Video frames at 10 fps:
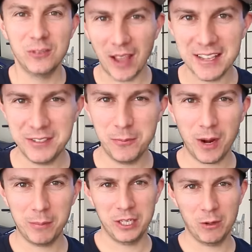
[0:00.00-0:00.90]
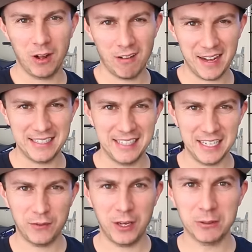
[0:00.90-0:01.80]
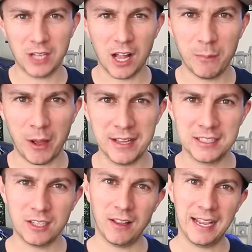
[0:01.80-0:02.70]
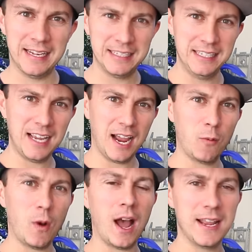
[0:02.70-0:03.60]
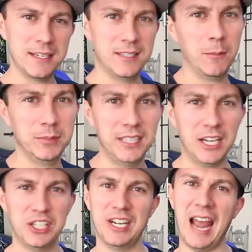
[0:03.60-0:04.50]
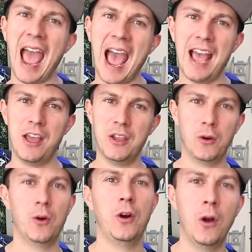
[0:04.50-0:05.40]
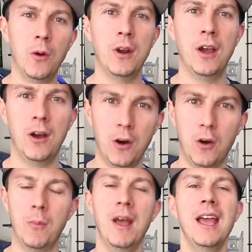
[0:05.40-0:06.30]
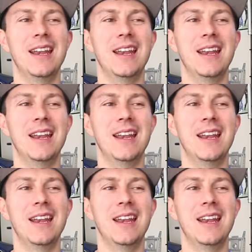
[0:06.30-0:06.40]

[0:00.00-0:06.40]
So as you probably know already, today's video is all about installing a DIY dump station at your own home.